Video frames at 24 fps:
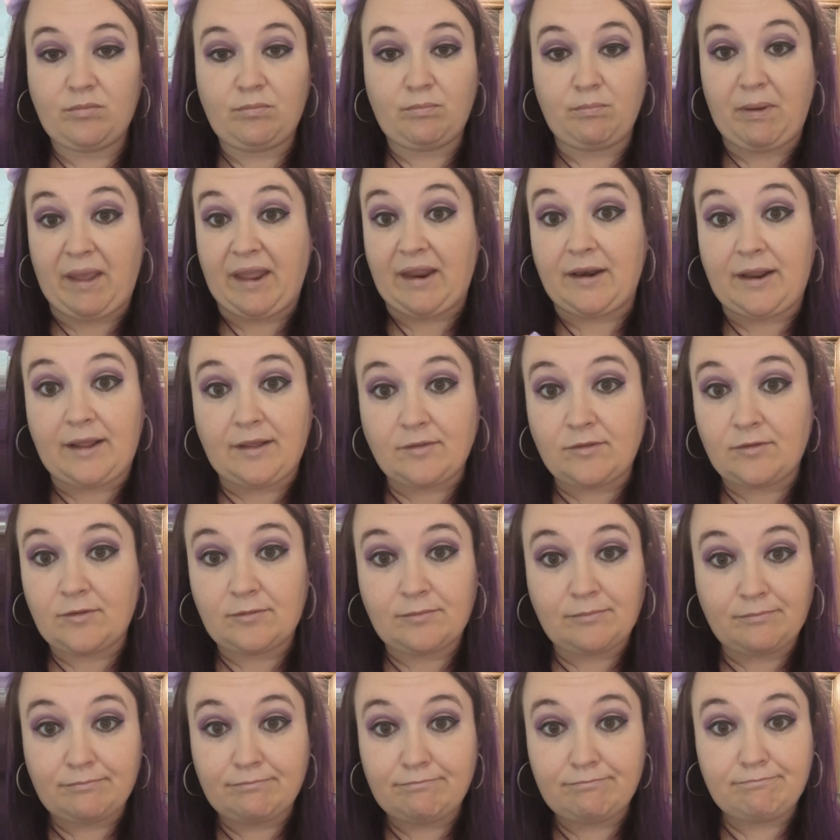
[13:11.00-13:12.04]
Band-Aids,
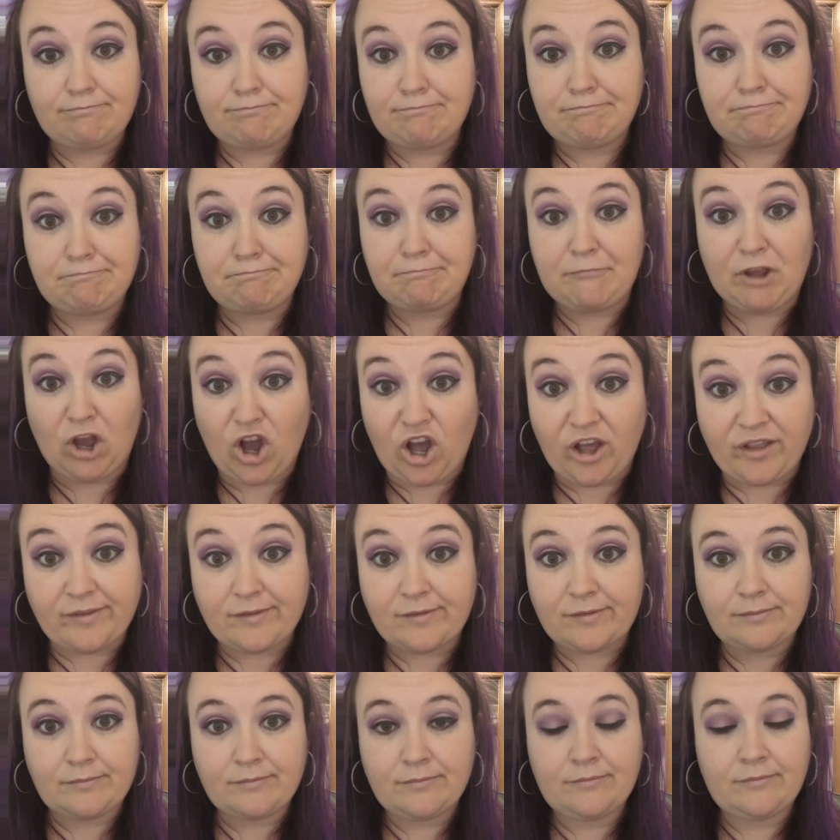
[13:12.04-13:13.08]

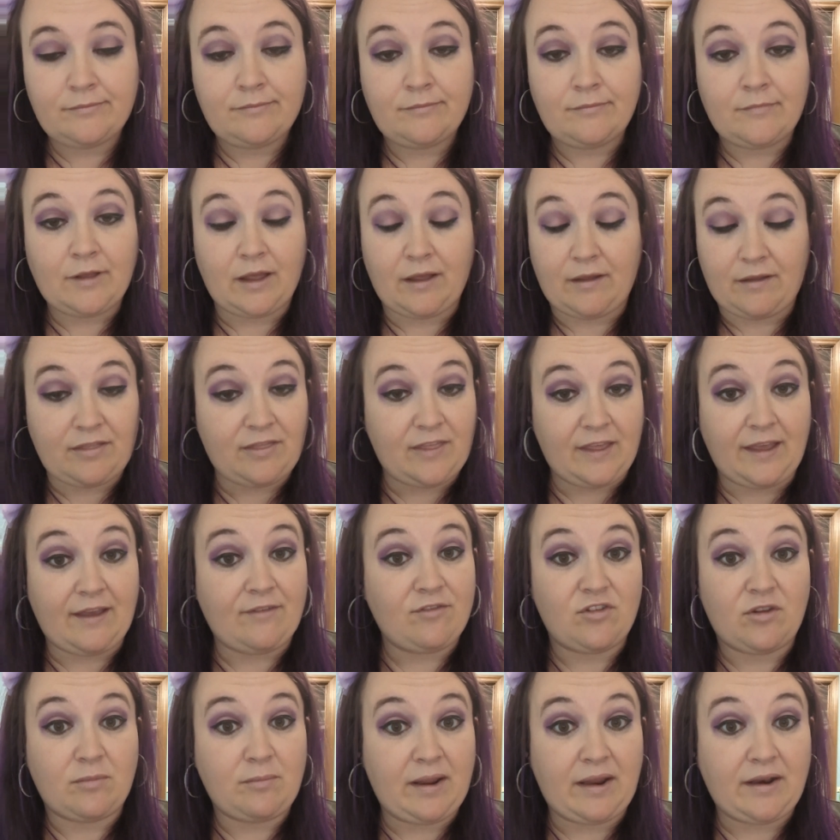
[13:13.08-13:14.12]
gauze. I think I've
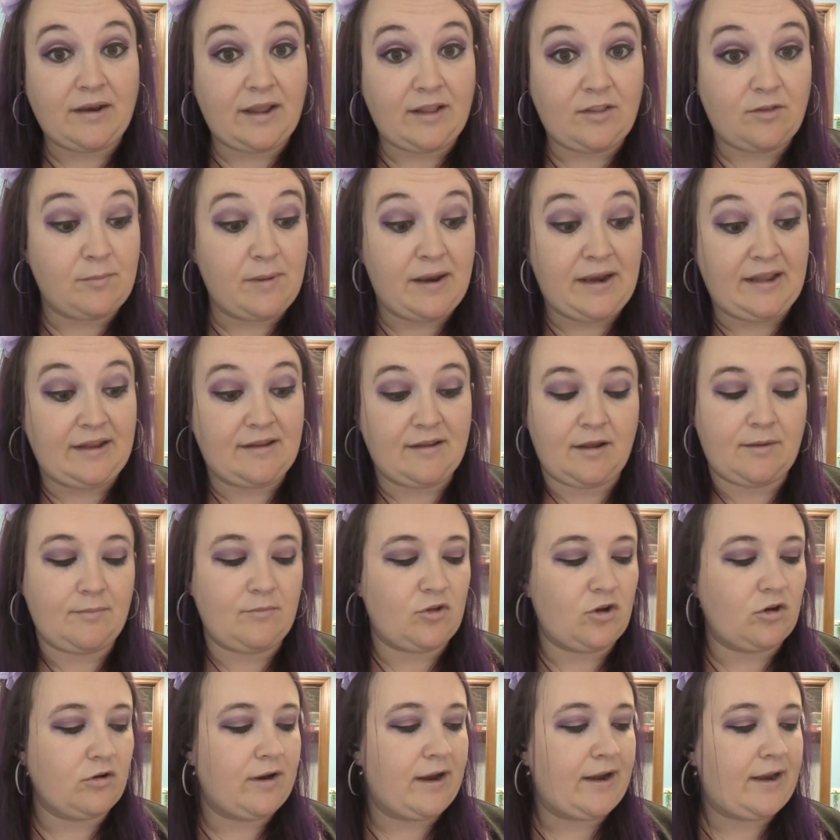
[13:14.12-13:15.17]
said Band-Aids many times
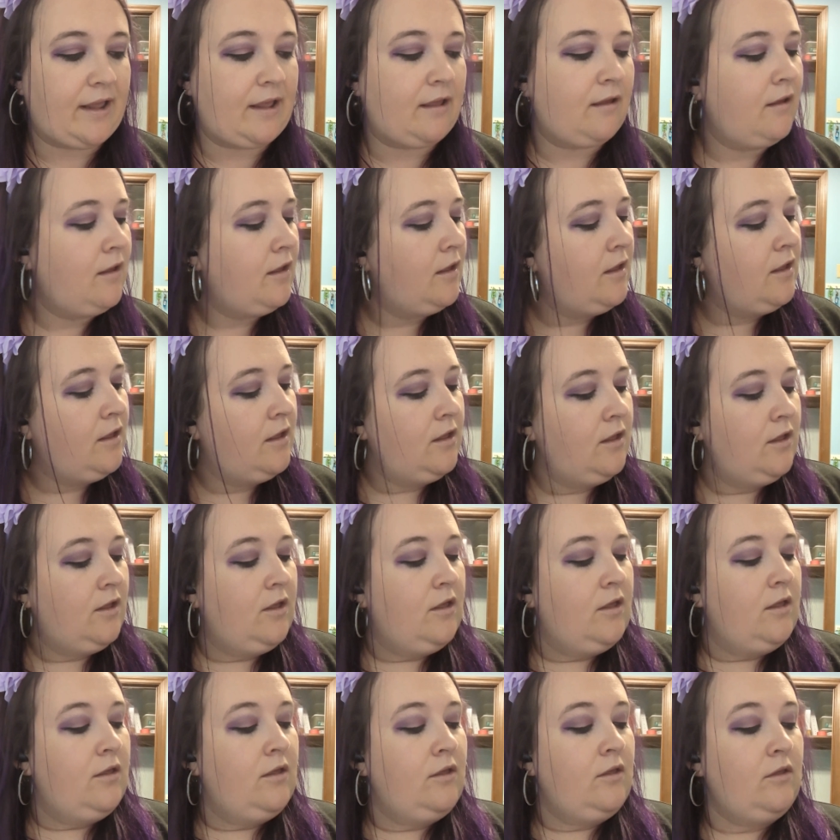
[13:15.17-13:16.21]
already.
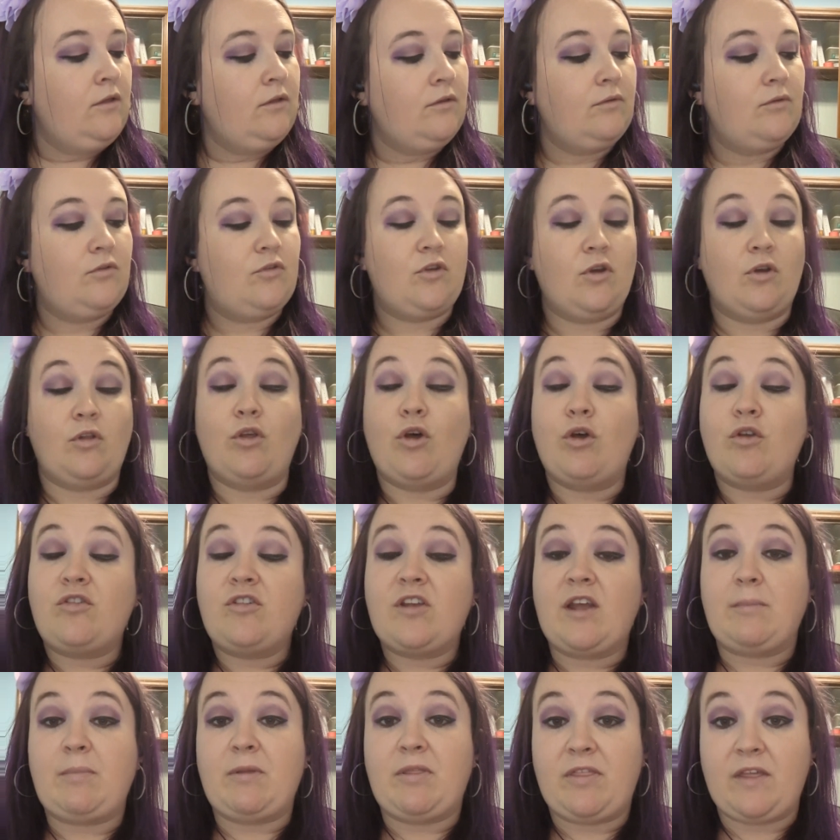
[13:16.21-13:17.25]
So those
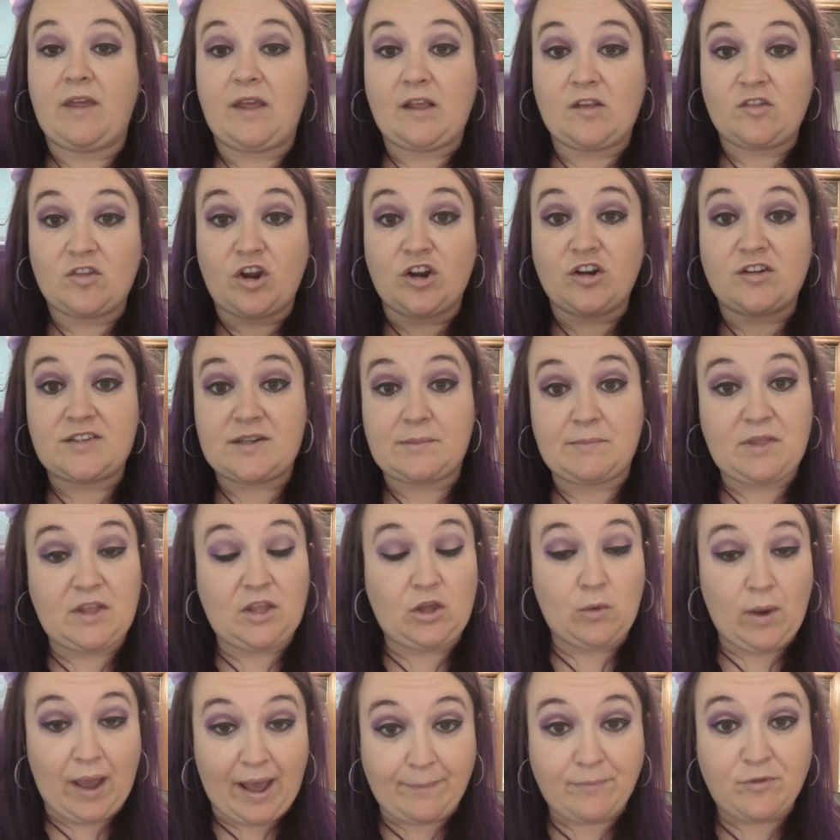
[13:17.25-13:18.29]
type of things are something
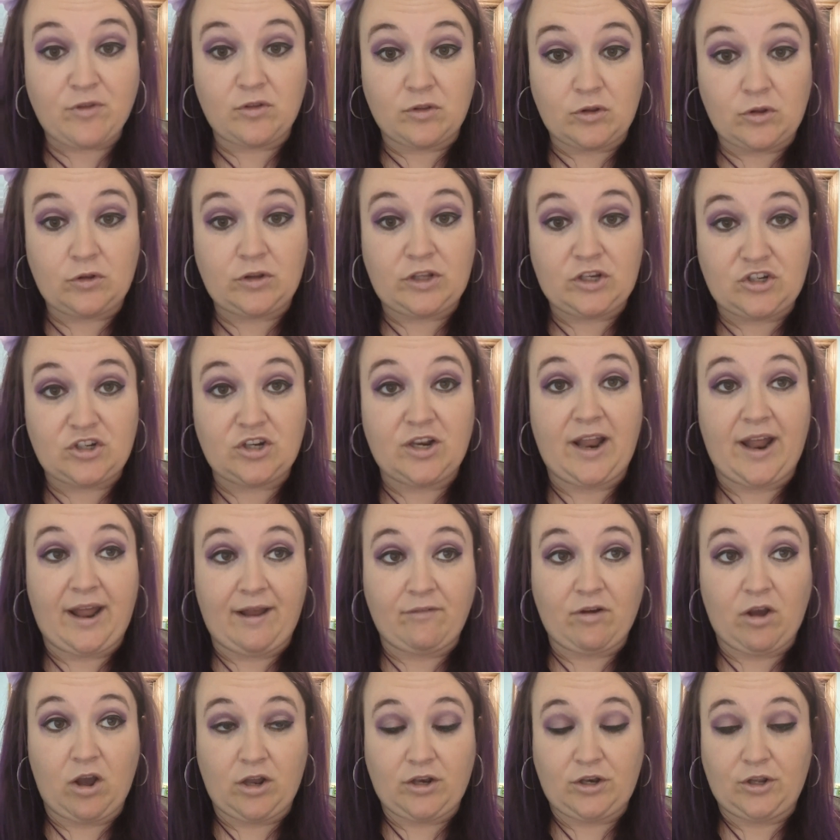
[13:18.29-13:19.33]
you absolutely should have
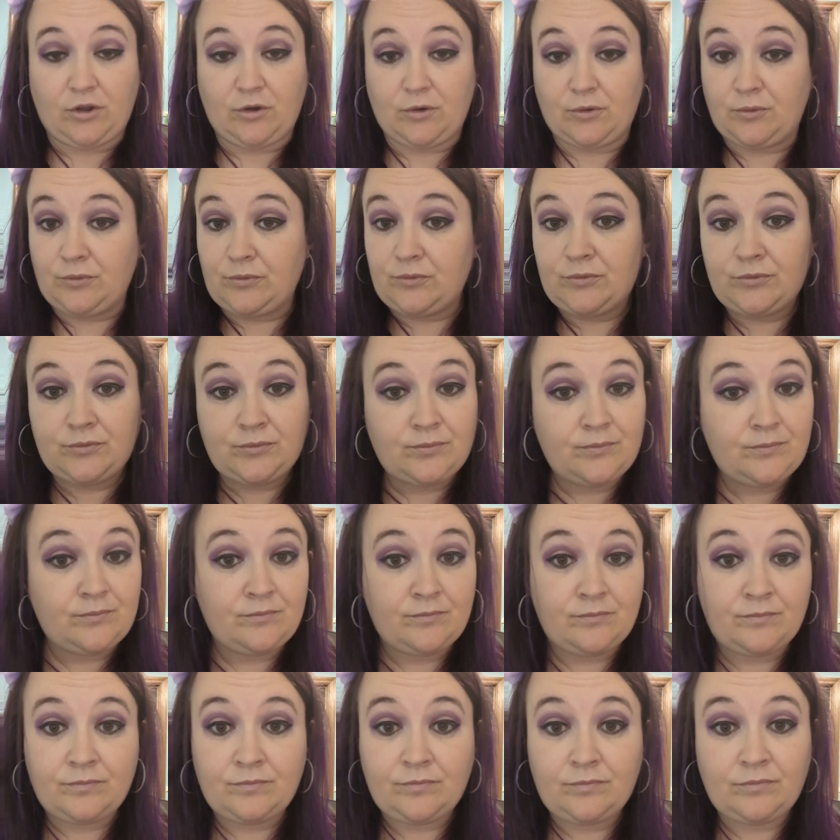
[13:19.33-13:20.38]
on you
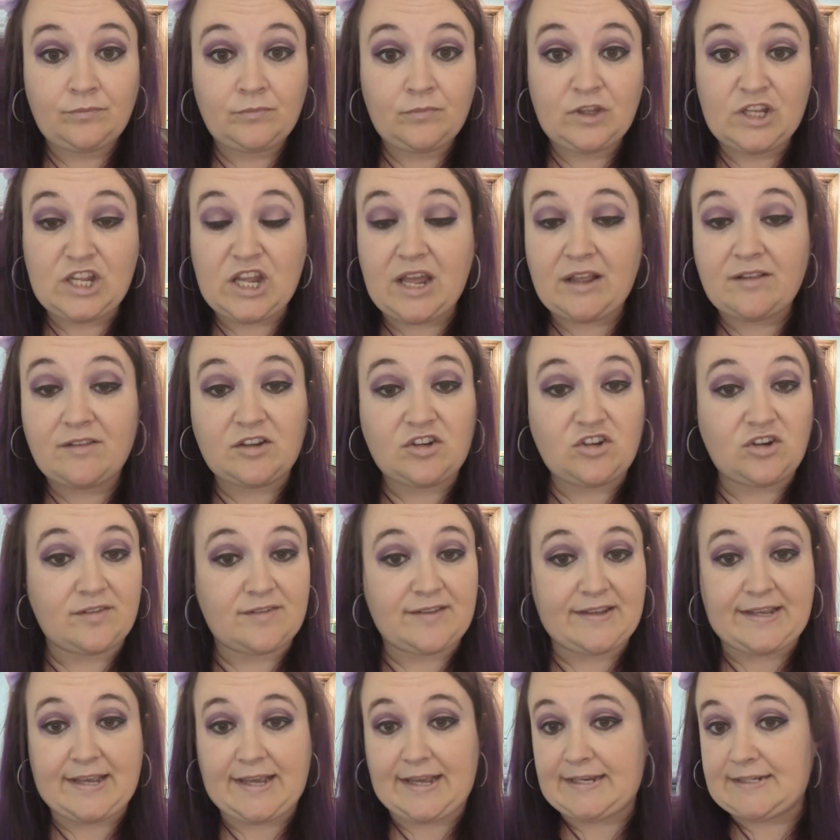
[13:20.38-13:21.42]
as a just
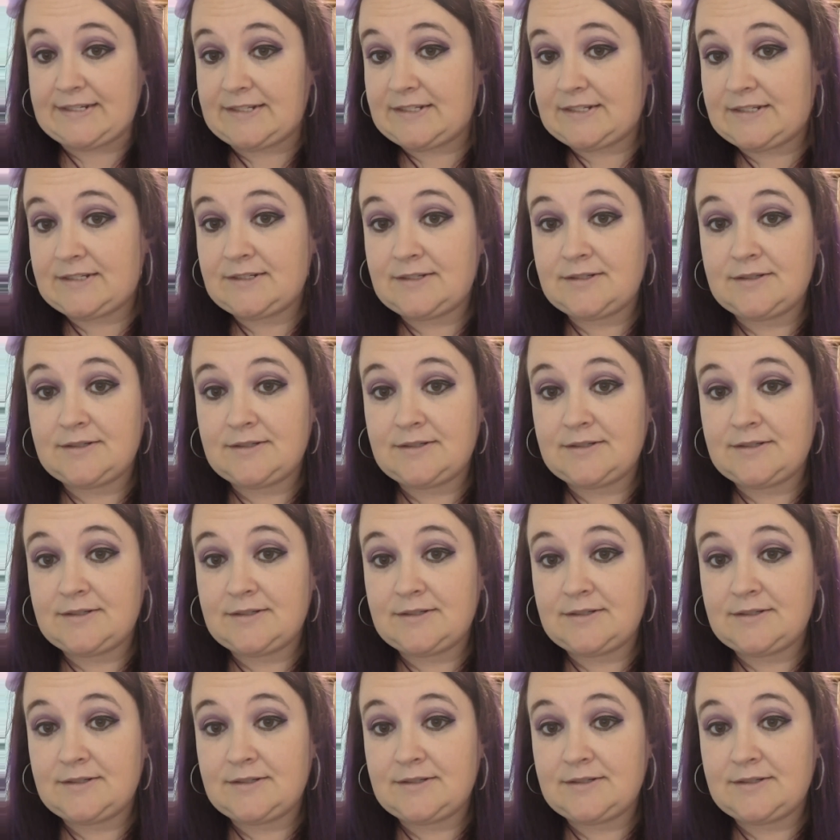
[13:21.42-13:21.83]
in case.